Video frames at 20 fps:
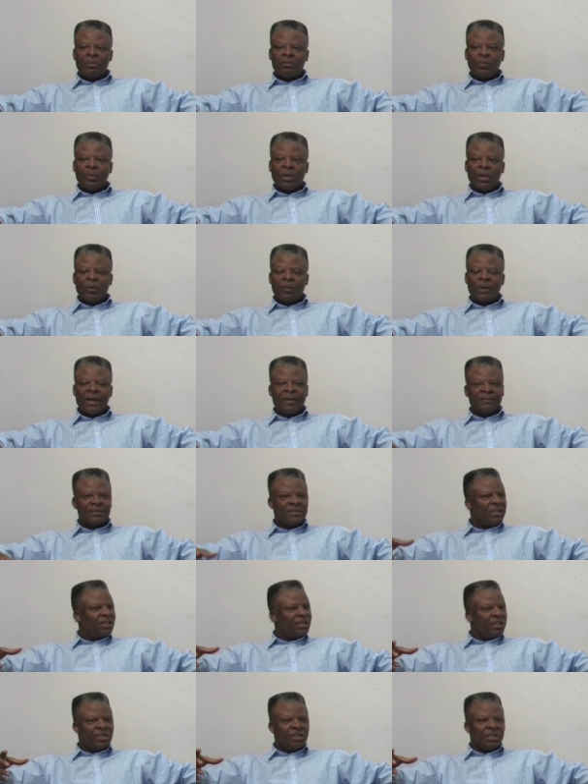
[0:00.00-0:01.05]
Where we have
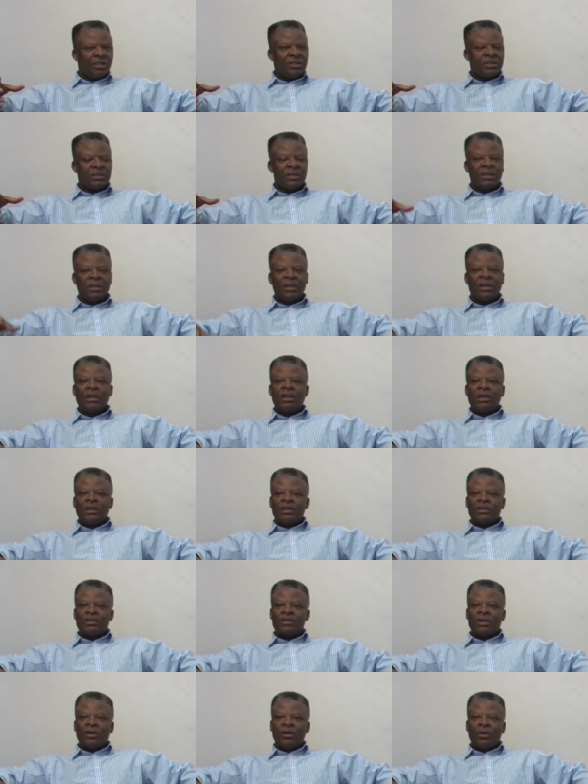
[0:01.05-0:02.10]
synergies.
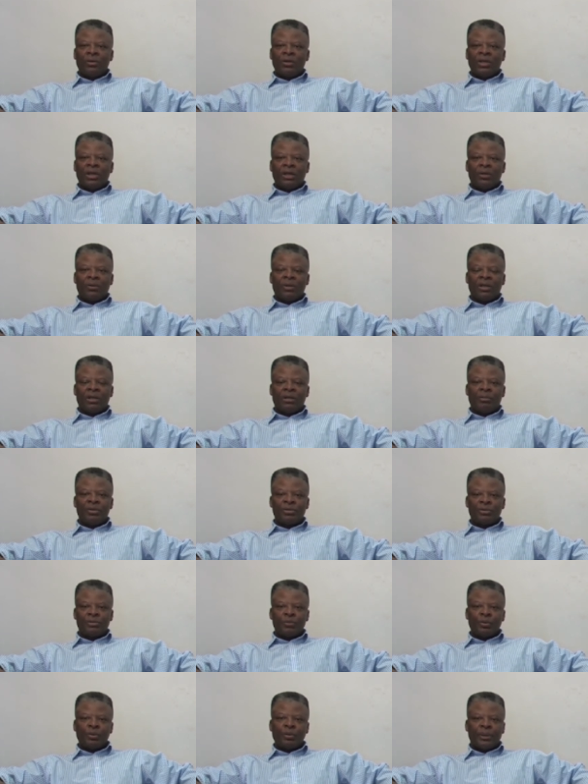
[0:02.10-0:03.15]
So yeah, we're going to
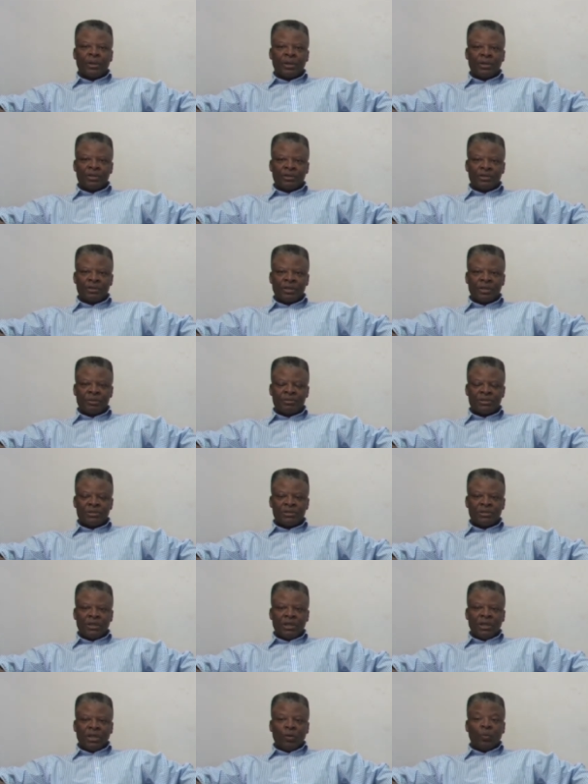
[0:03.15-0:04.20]
build more partnerships.
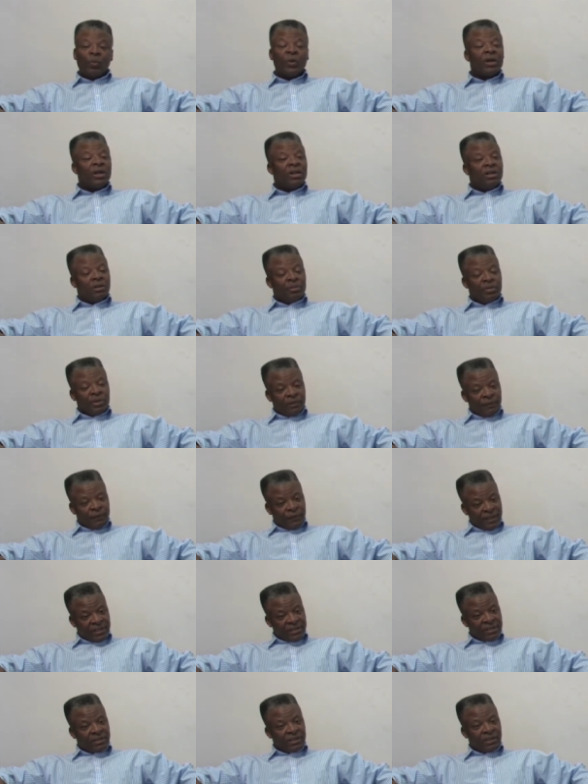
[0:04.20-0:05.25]
We're going to be
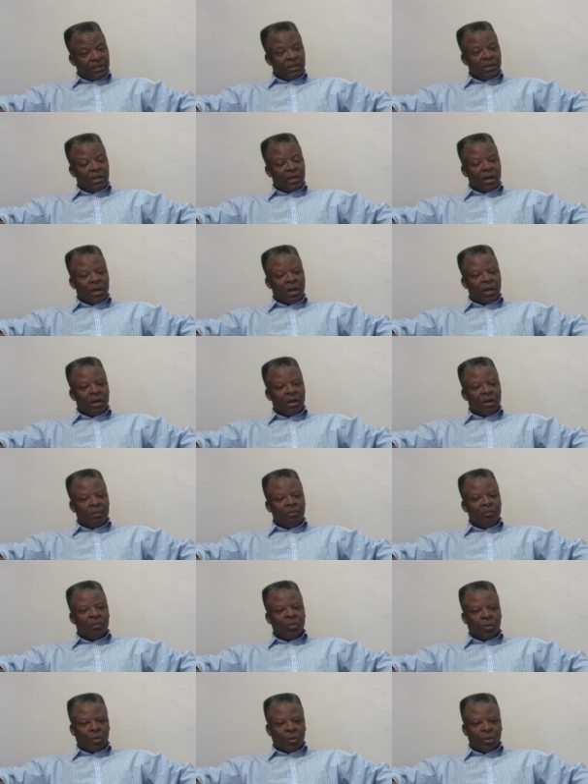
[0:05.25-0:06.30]
investing
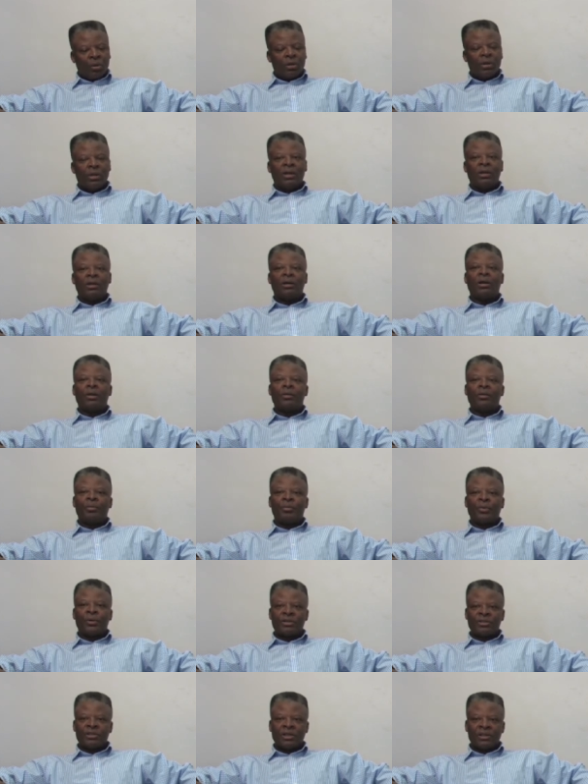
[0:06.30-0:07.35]
more in other
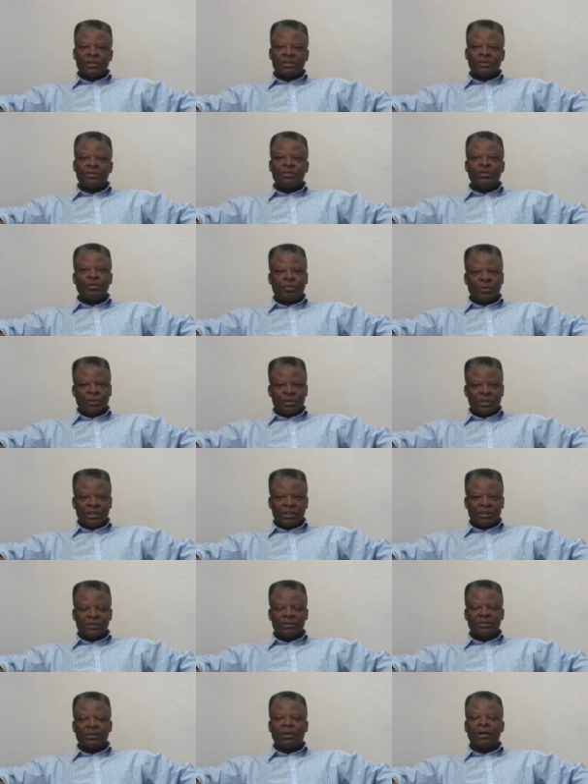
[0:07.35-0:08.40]
projects, new projects.